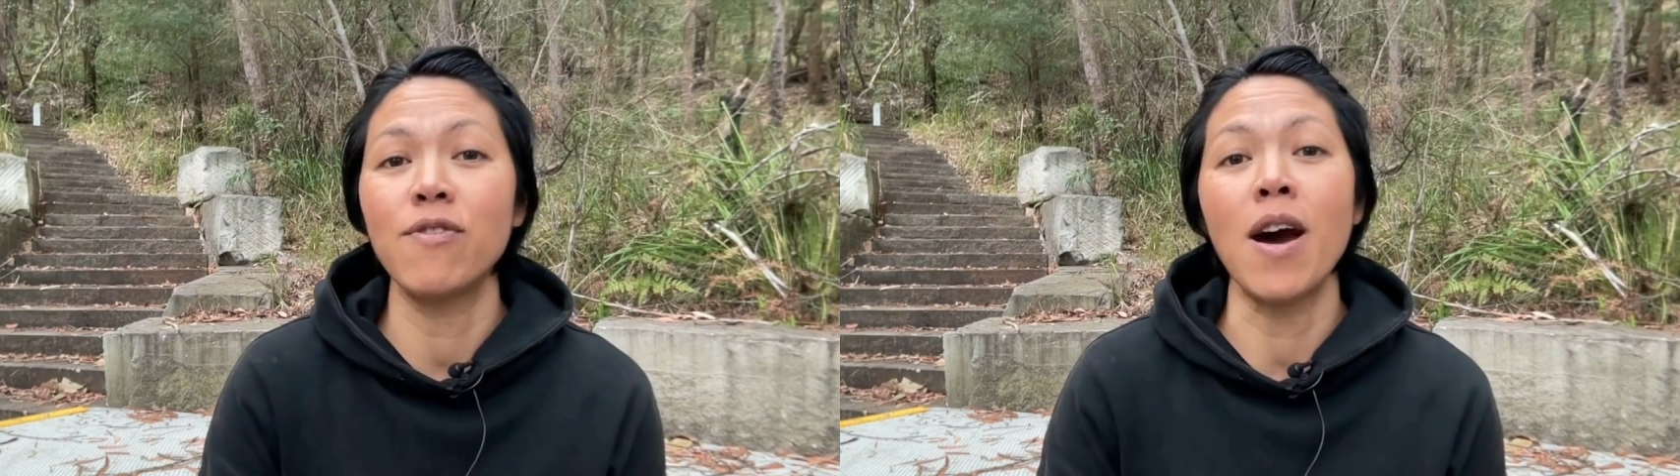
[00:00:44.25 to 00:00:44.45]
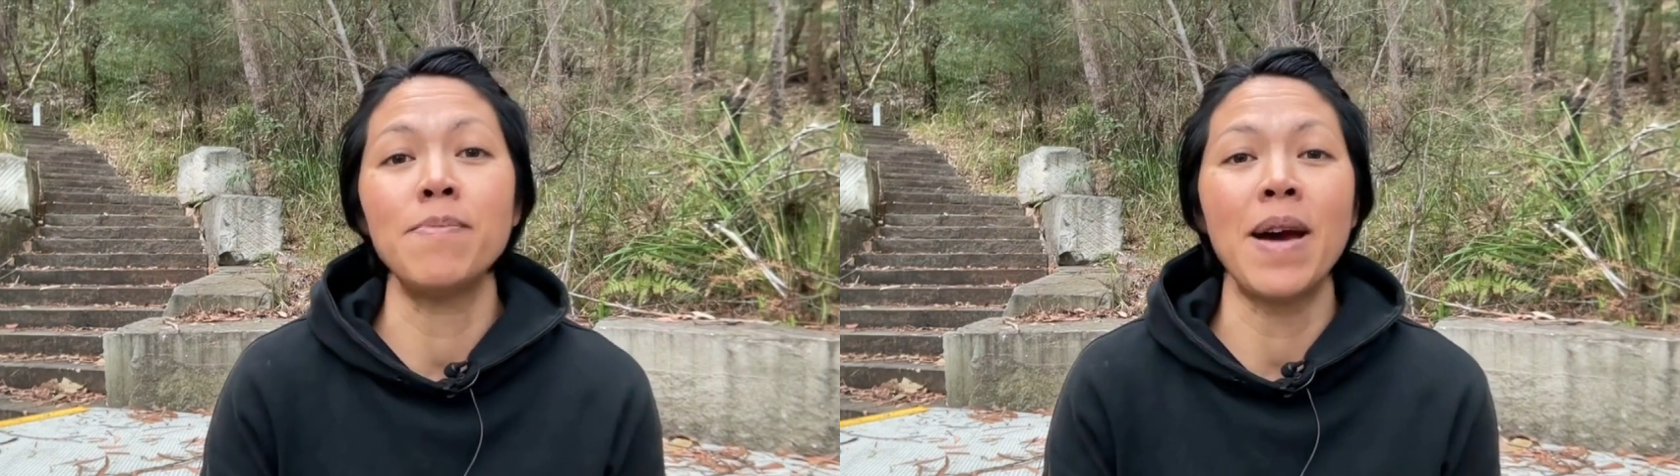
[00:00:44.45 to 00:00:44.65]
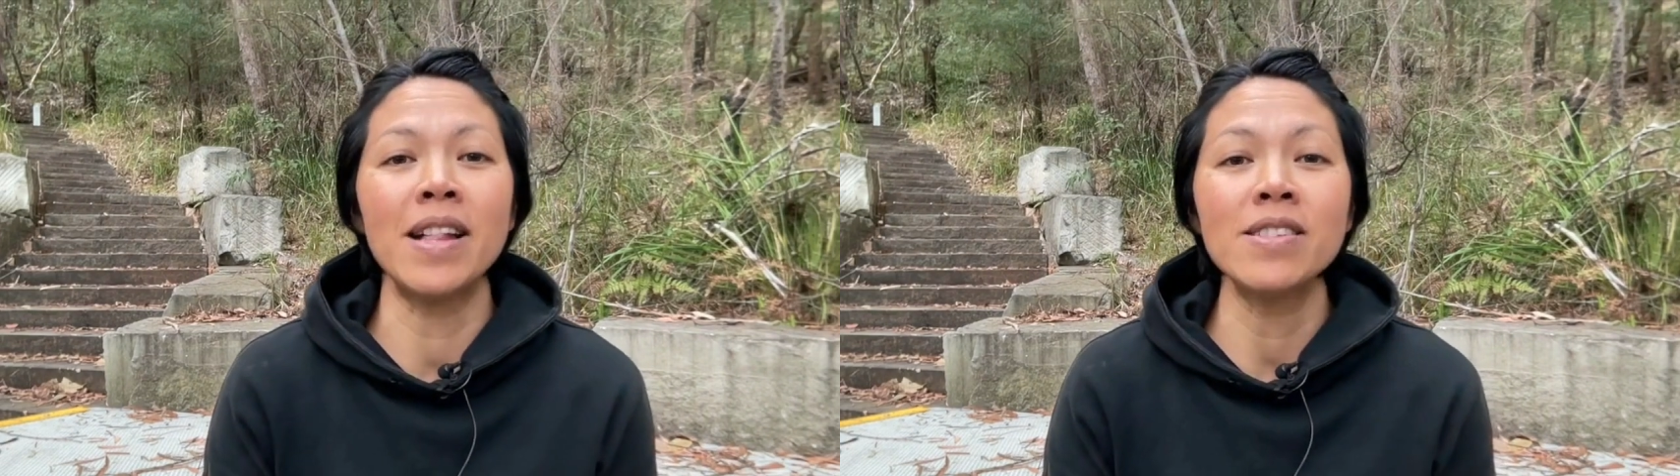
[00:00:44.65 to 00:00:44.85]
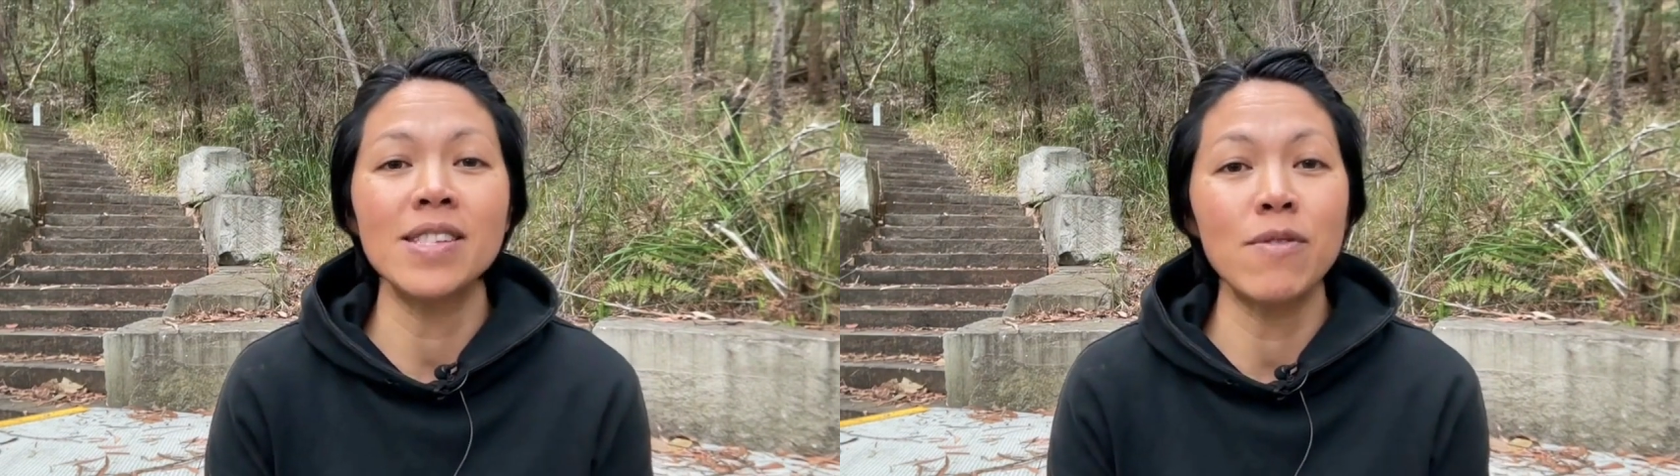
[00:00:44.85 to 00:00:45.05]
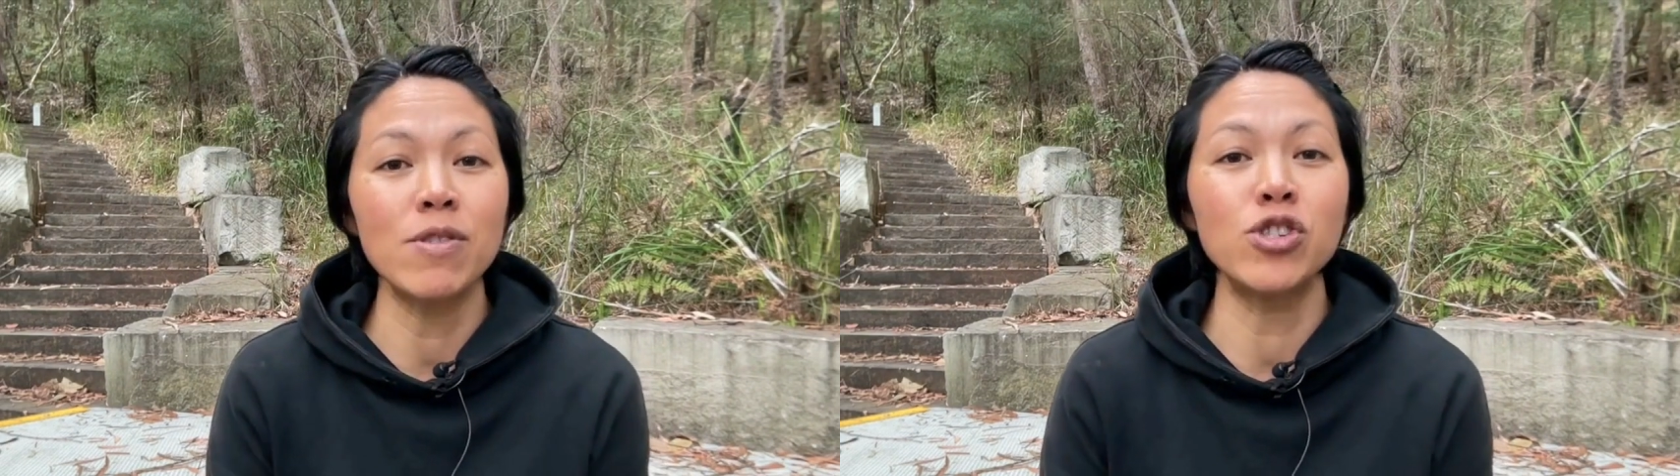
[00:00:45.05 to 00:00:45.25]
find balance
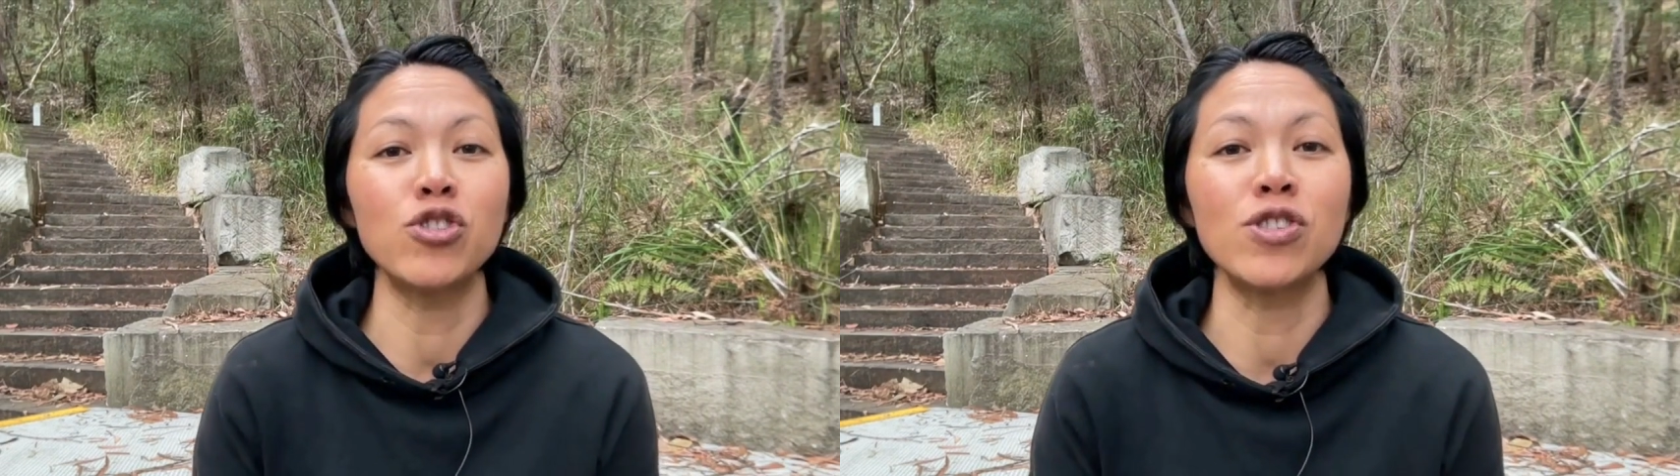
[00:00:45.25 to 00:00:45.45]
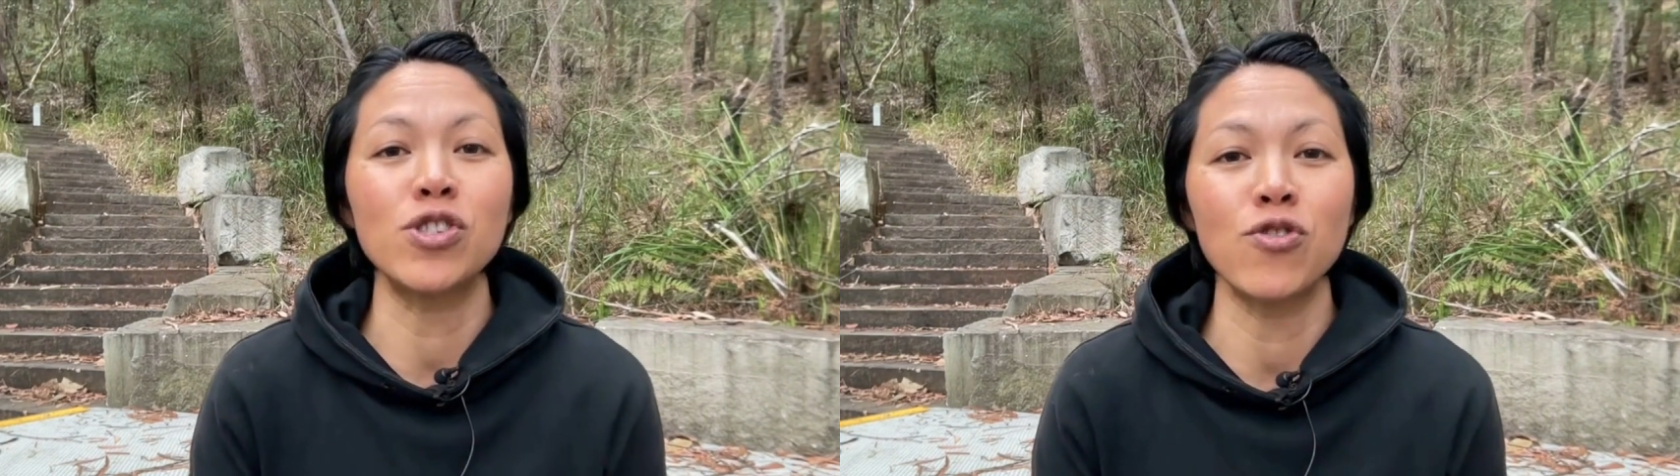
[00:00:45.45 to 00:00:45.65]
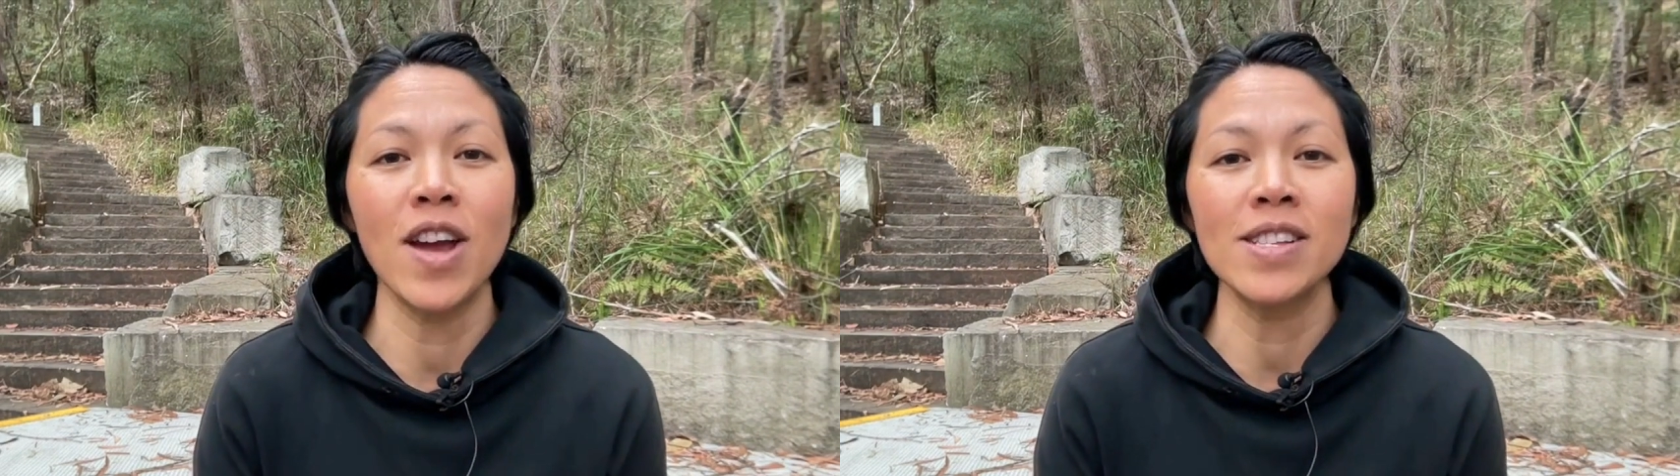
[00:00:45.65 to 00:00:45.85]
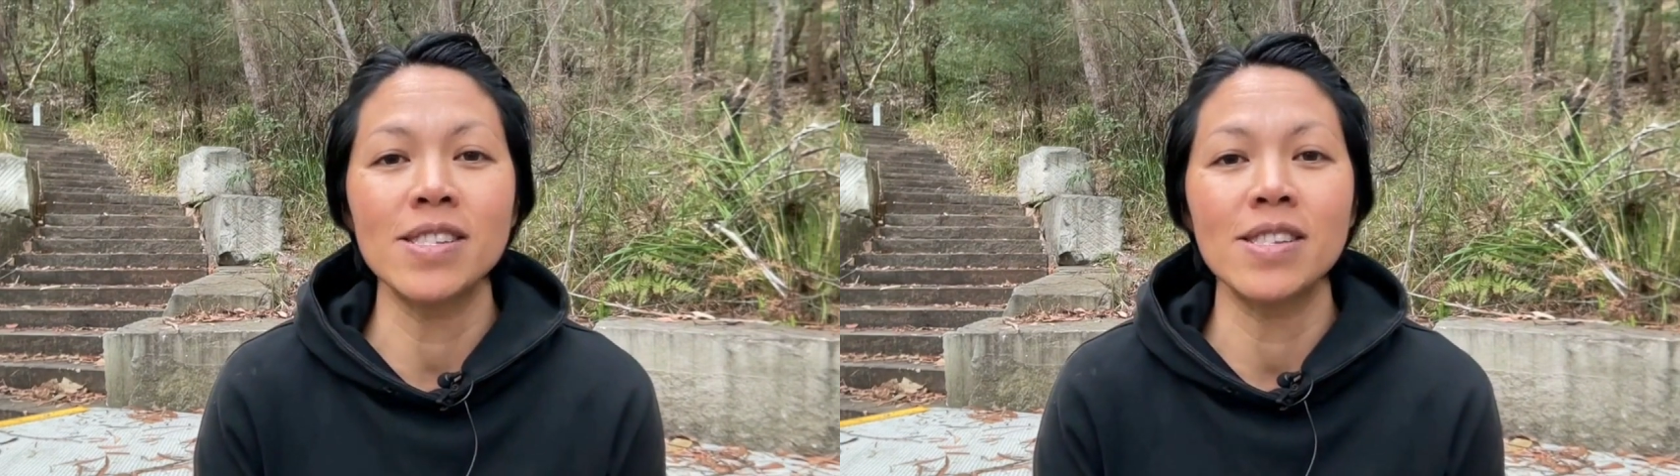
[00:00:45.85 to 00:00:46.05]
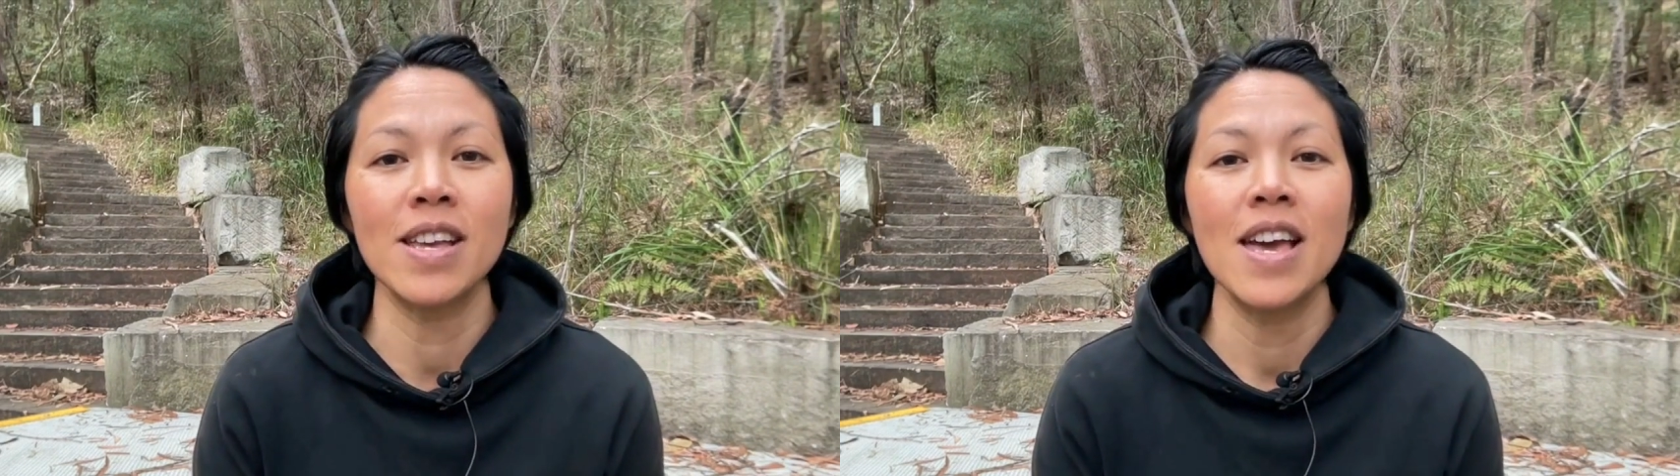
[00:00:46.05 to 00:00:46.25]
and reduce stress,